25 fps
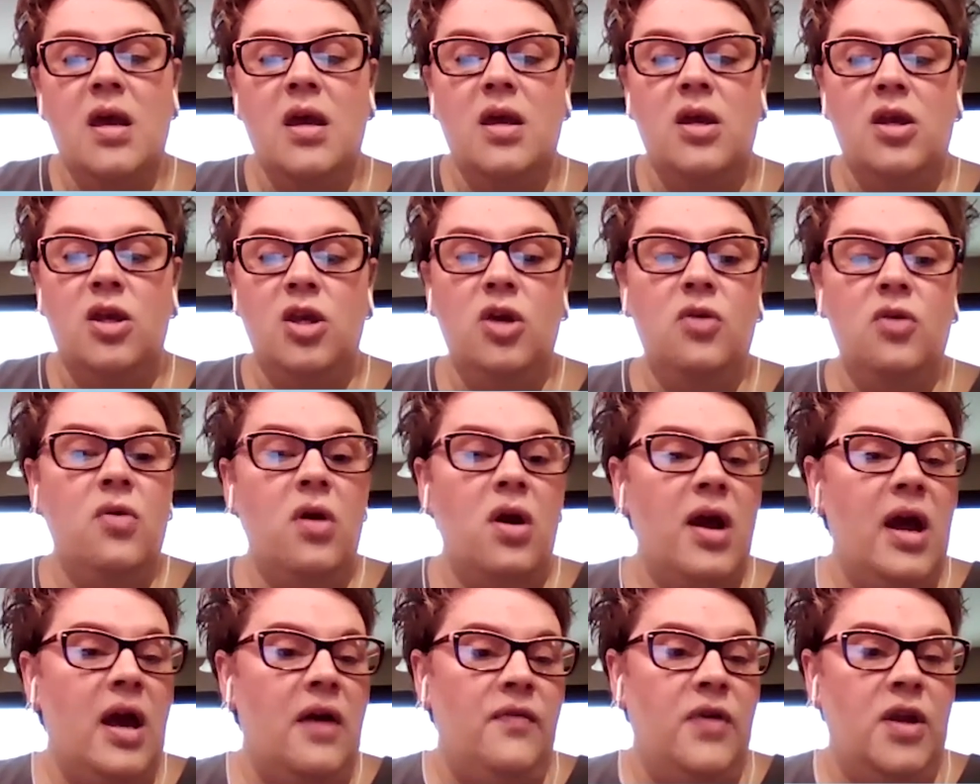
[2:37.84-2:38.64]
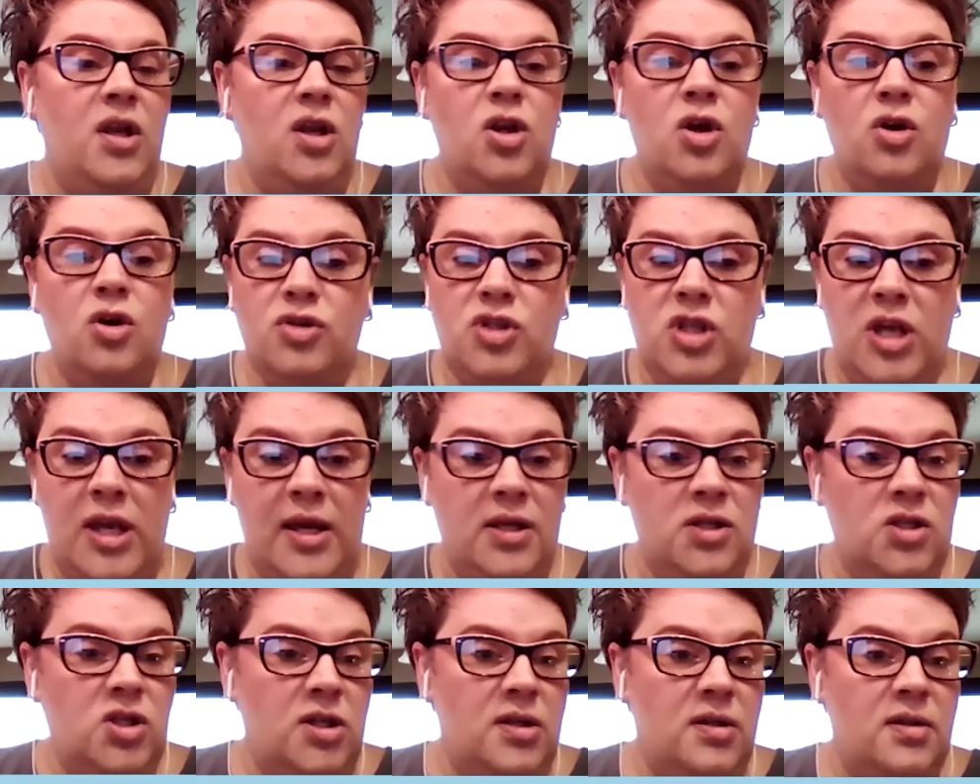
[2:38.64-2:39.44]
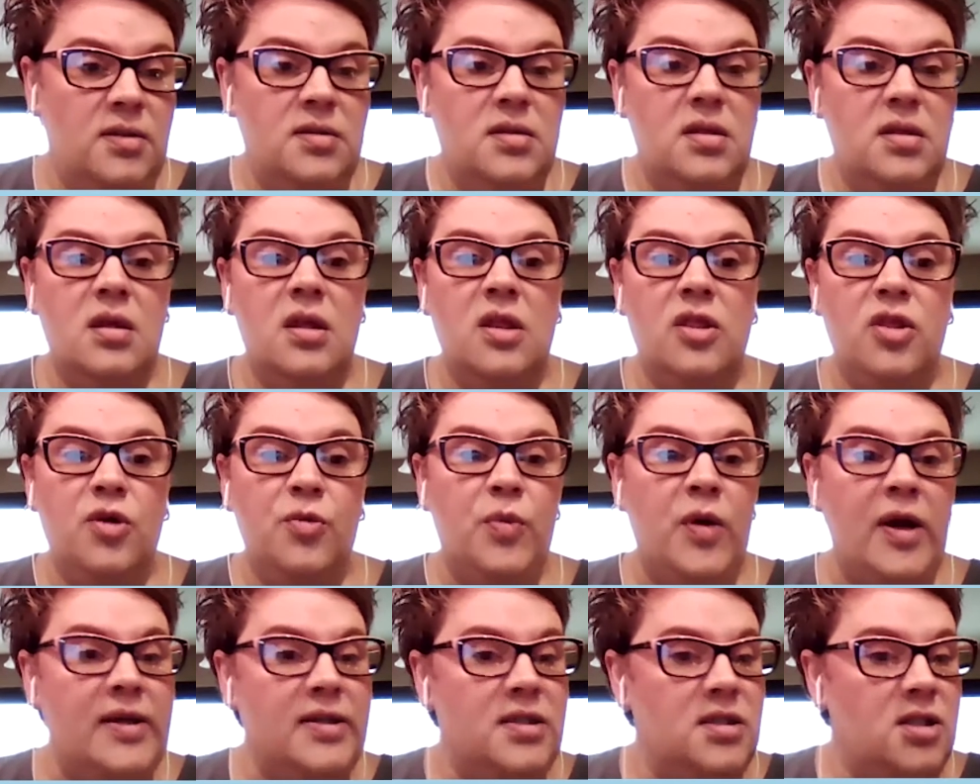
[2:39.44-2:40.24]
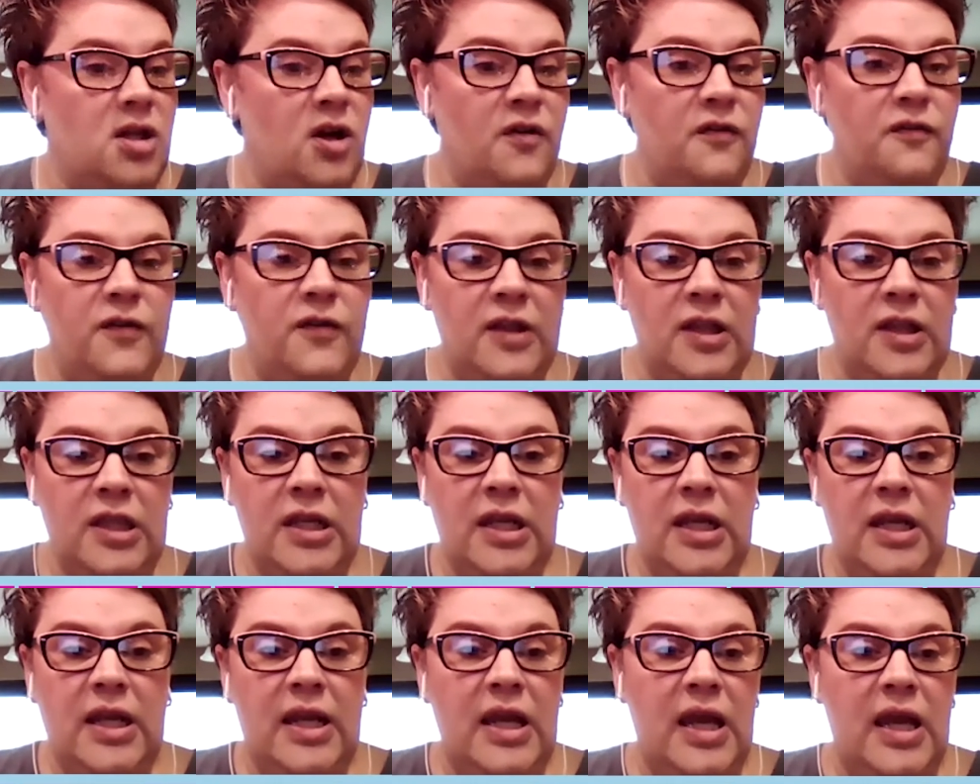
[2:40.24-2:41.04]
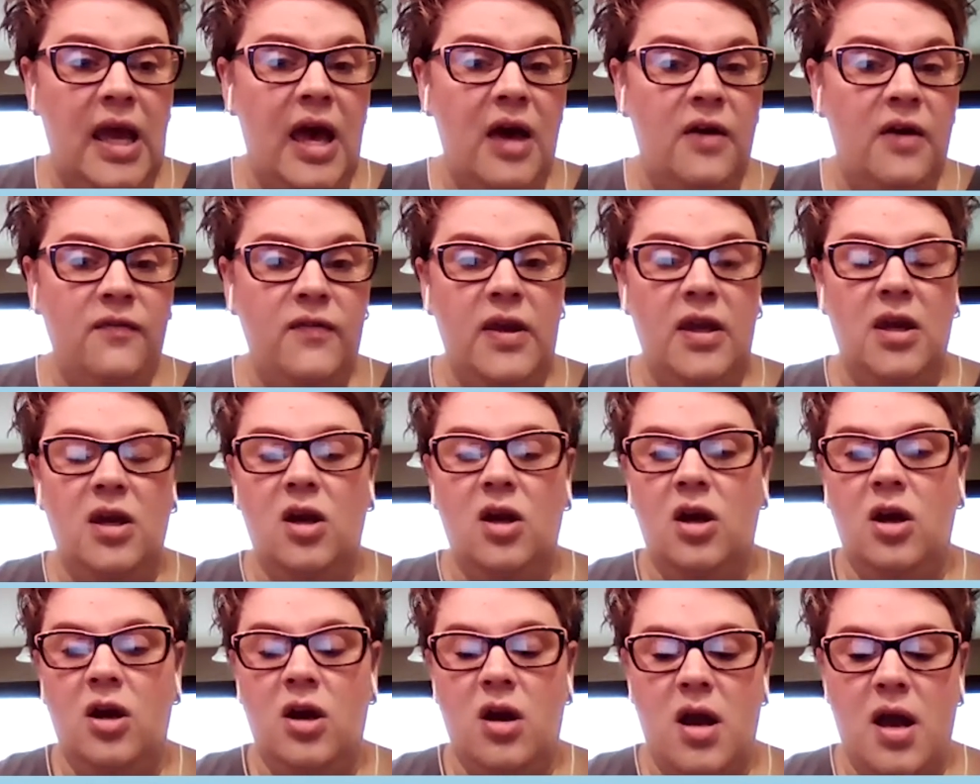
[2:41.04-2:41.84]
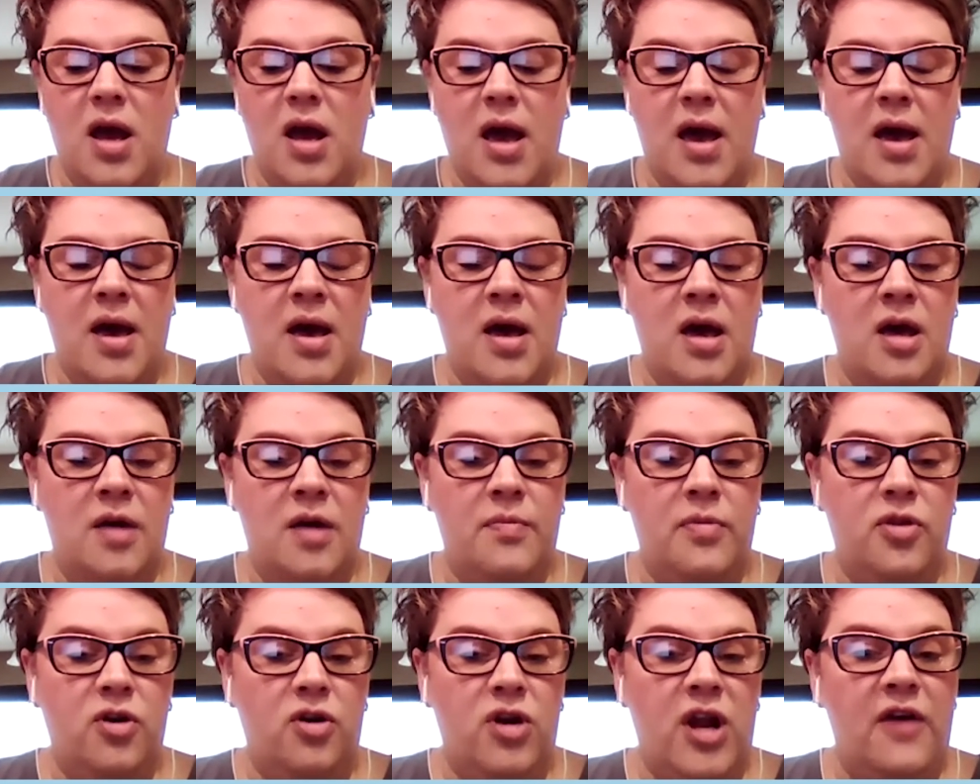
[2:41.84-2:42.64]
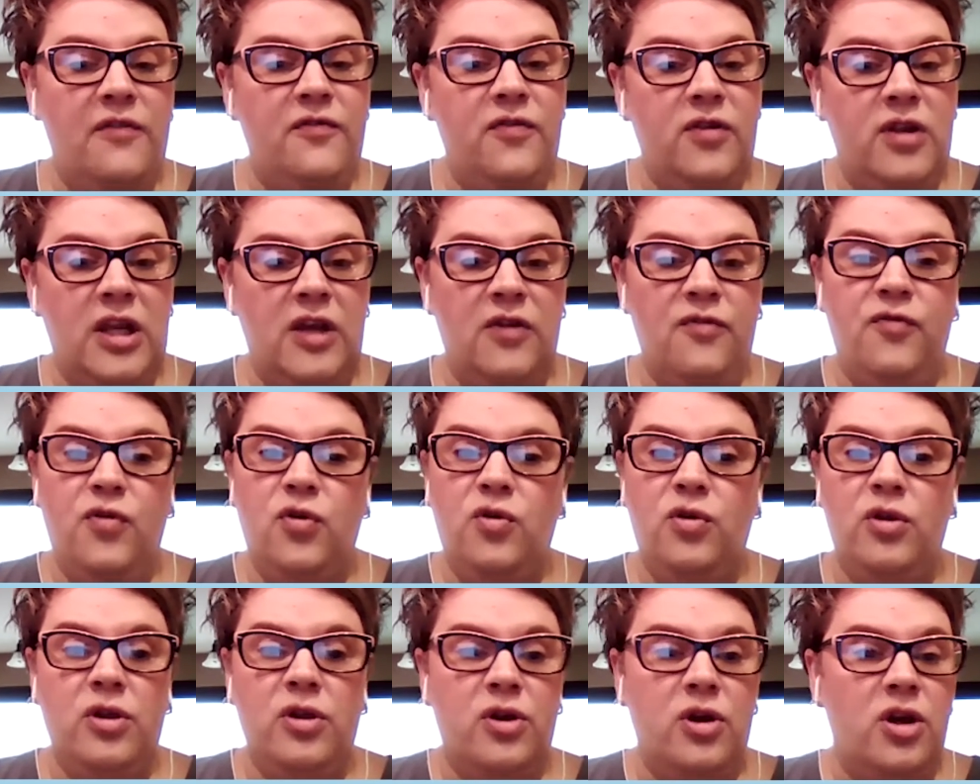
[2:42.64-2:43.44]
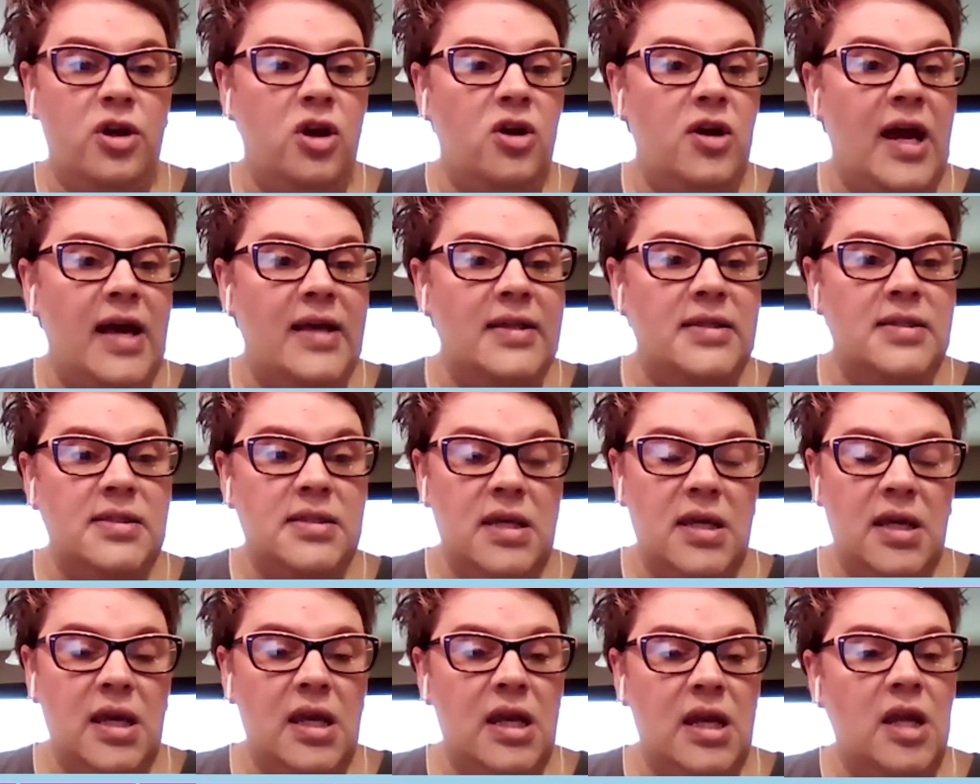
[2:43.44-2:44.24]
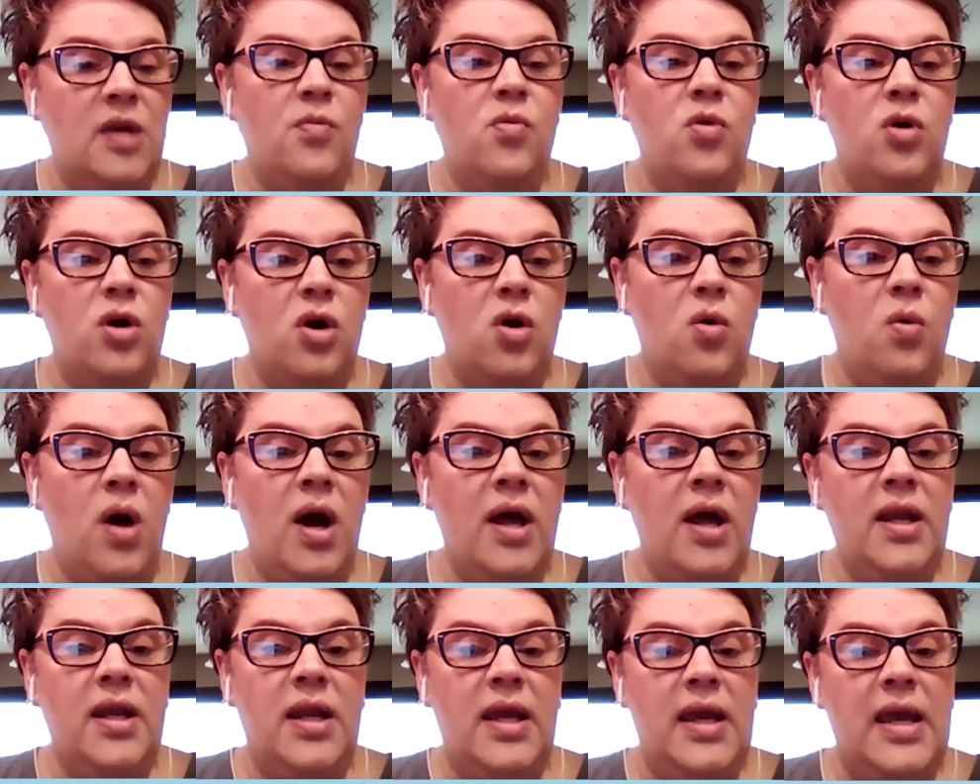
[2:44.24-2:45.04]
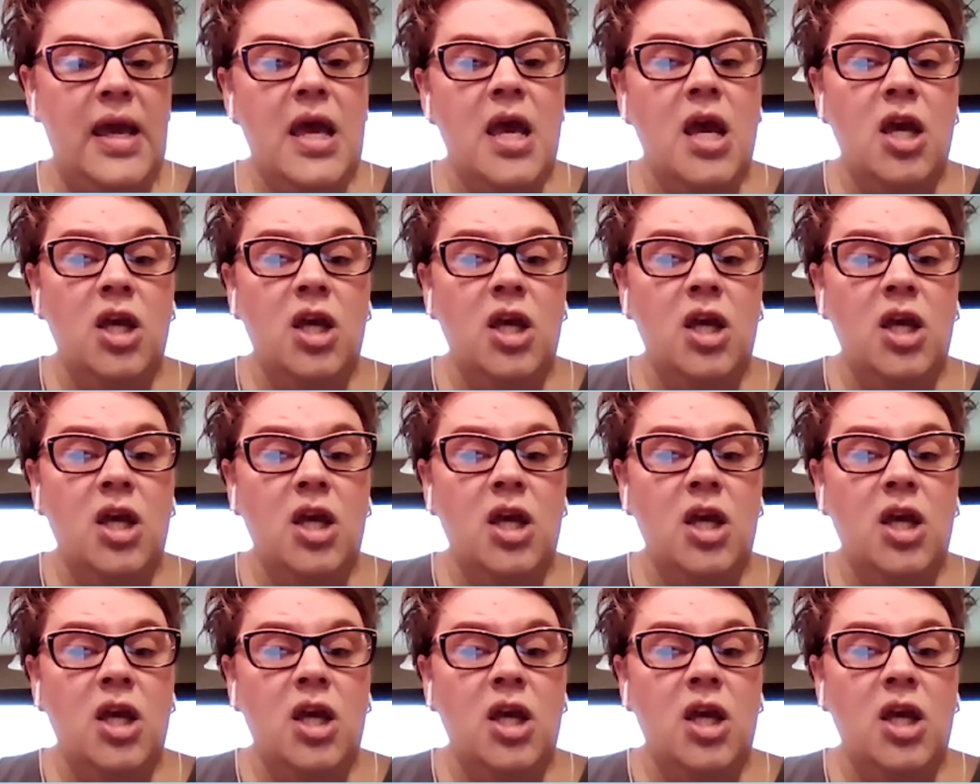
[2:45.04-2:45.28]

you are having no changes. The breasts aren't feeling any heavier. They're not feeling fuller. You're not seeing any more quantity.